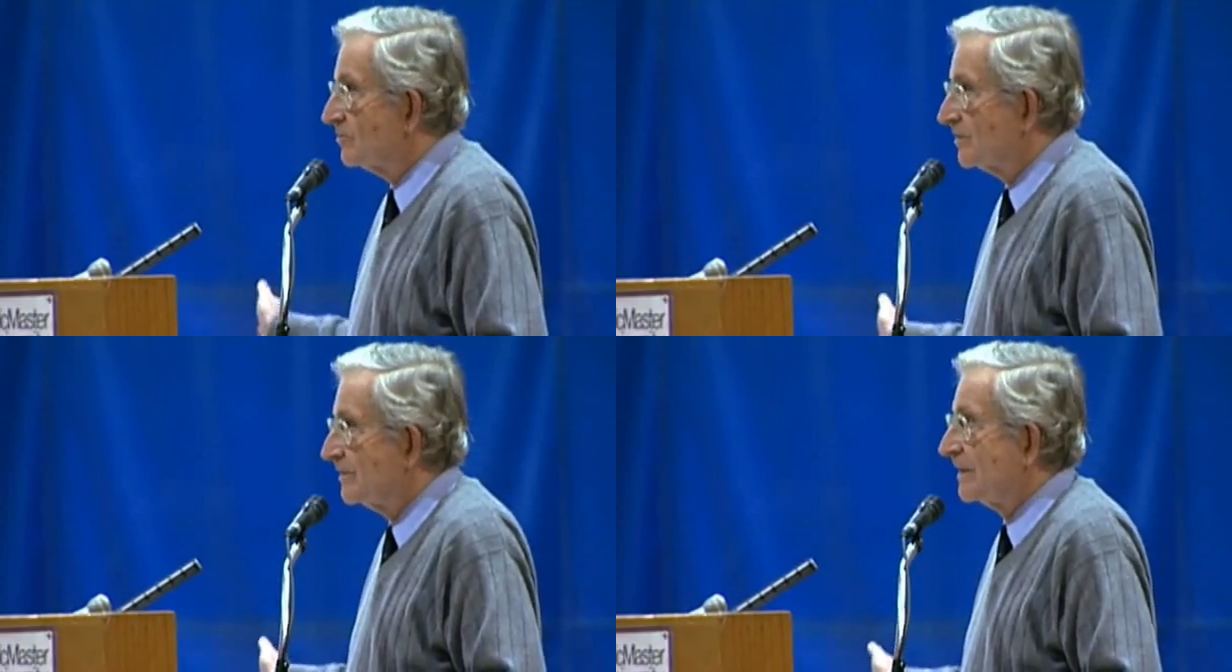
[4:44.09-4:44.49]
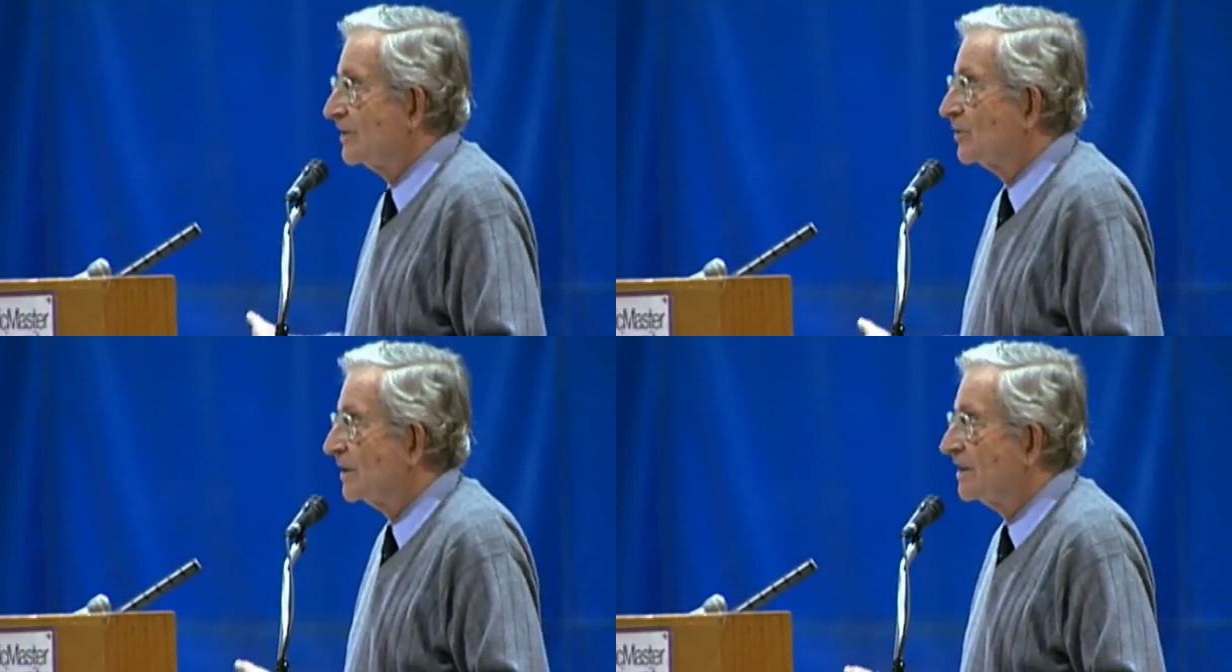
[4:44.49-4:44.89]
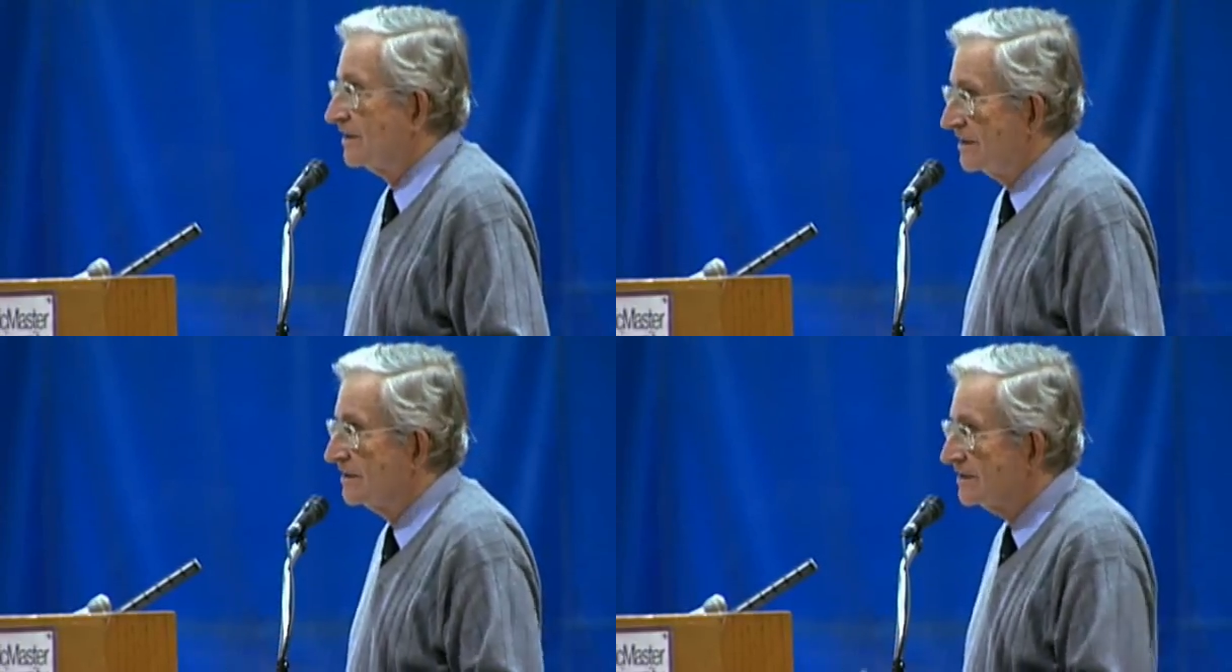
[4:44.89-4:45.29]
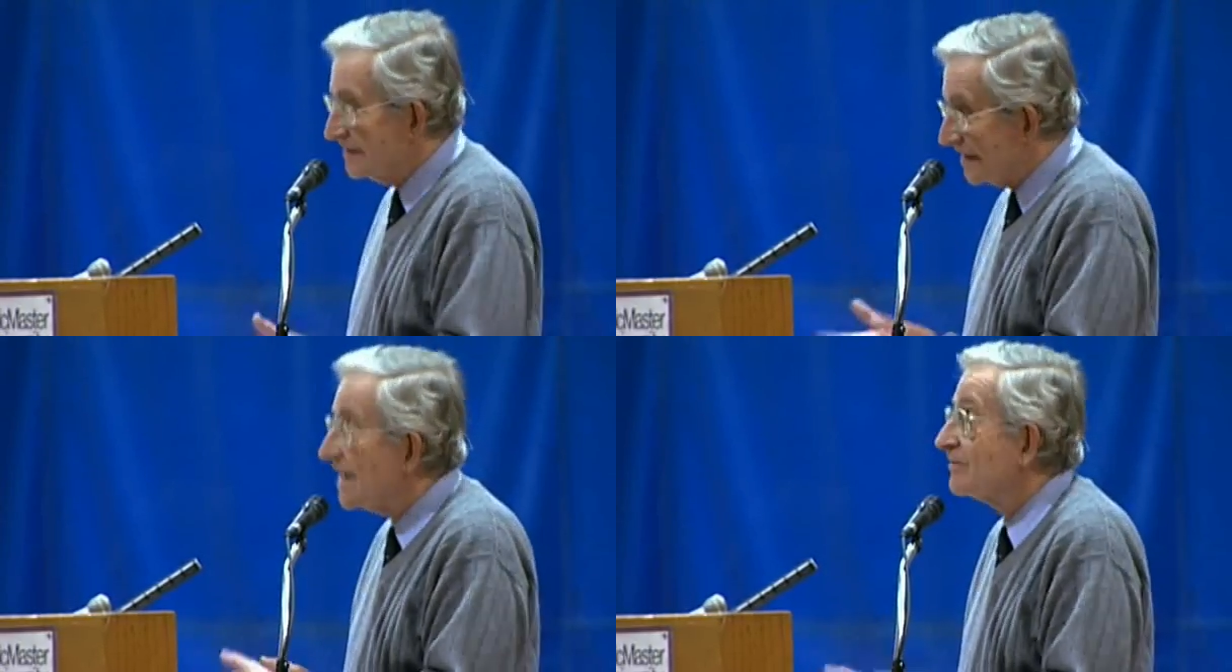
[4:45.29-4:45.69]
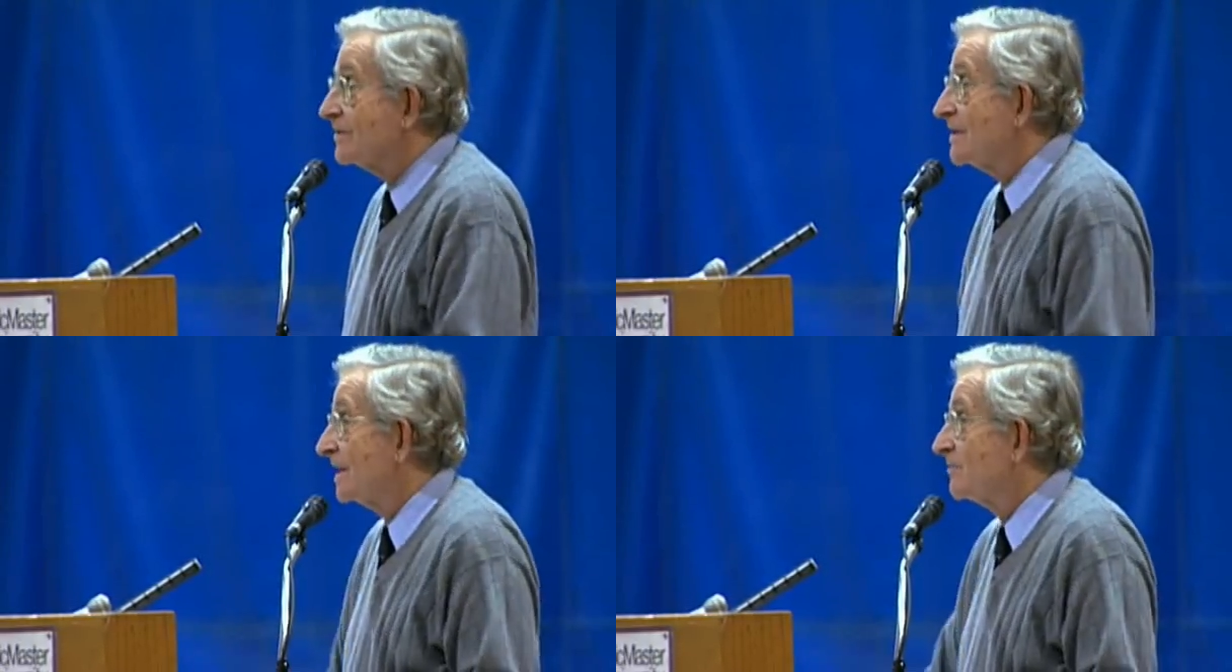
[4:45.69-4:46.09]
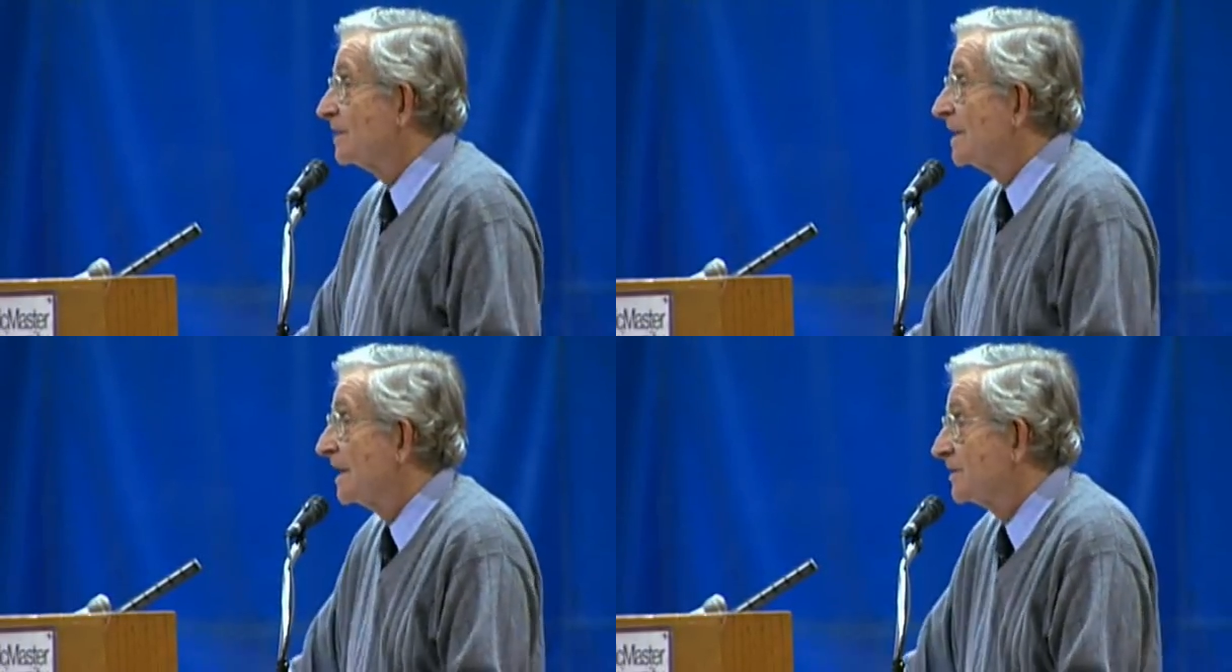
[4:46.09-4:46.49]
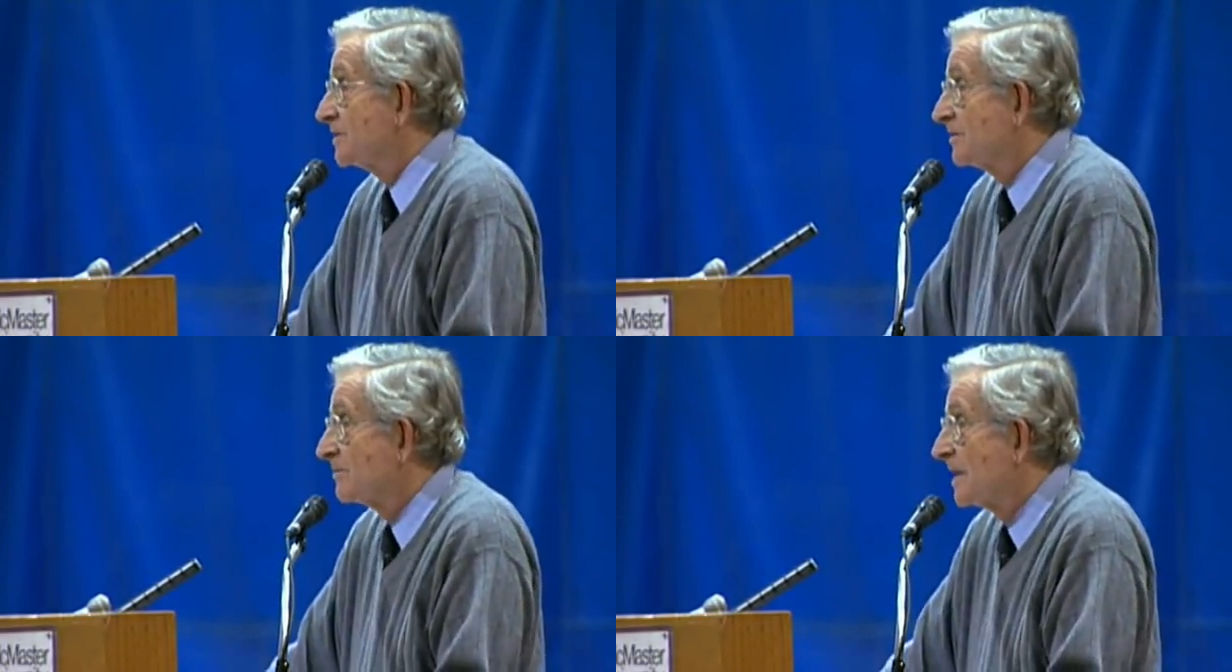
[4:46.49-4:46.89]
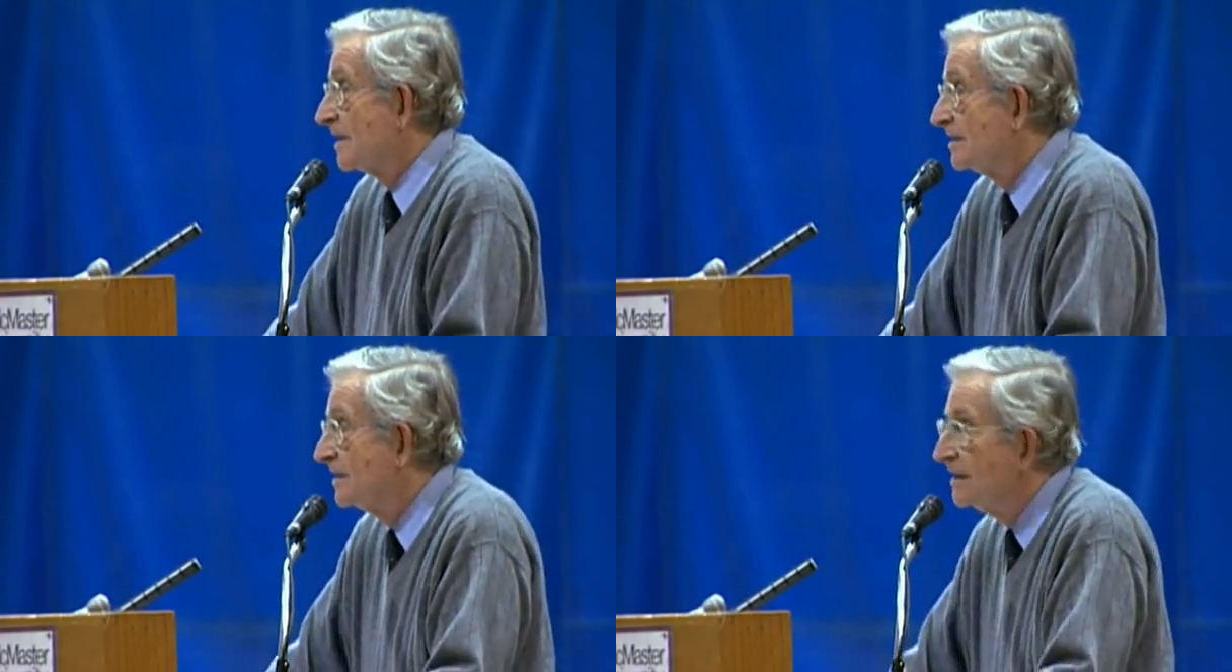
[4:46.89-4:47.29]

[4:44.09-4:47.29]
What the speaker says: pre-recorded, and that was the second one they actually ran.